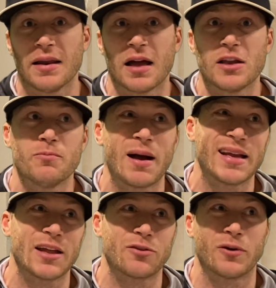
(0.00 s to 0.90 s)
Now, you might
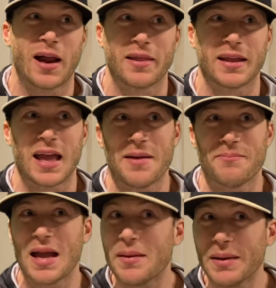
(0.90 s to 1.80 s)
get thrown out of the game,
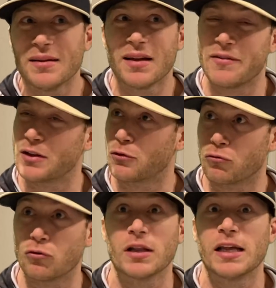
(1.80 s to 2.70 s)
maybe, if it's
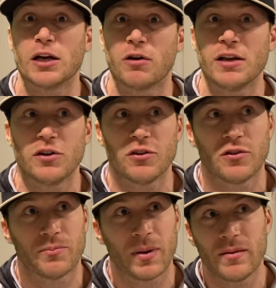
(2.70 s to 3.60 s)
really
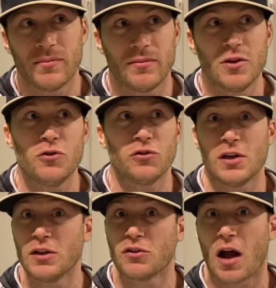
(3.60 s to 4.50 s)
egregious. But usually, you
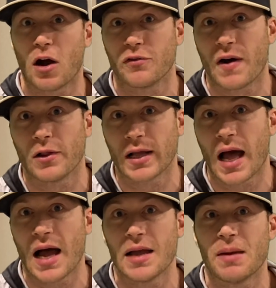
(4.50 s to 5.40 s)
can just hard foul a
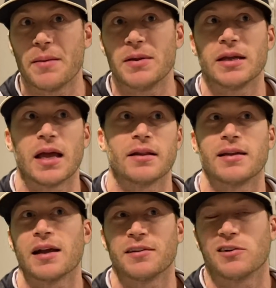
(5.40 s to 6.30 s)
guy, and maybe you get a
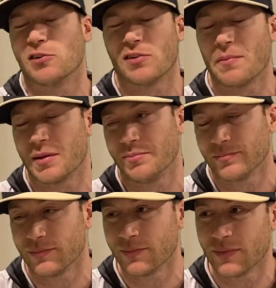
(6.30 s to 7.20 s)
technical or something.
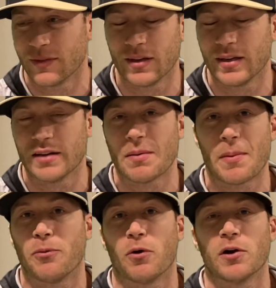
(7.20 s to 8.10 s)
And you give up a
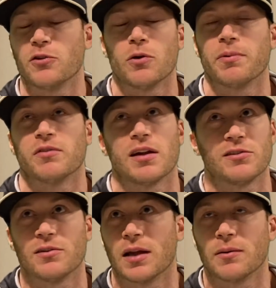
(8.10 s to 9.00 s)
point or two in
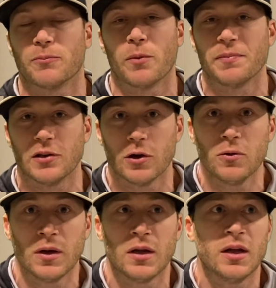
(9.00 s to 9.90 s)
possession, like
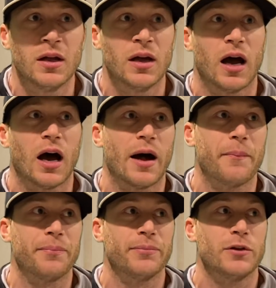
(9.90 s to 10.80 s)
whoop-de-do.
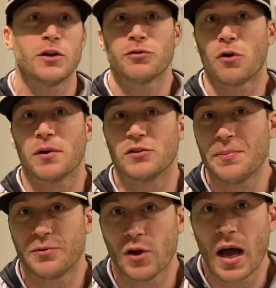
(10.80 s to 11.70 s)
You can throw a
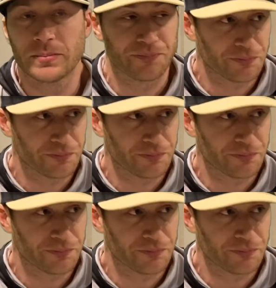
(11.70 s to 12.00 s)
cheap shot.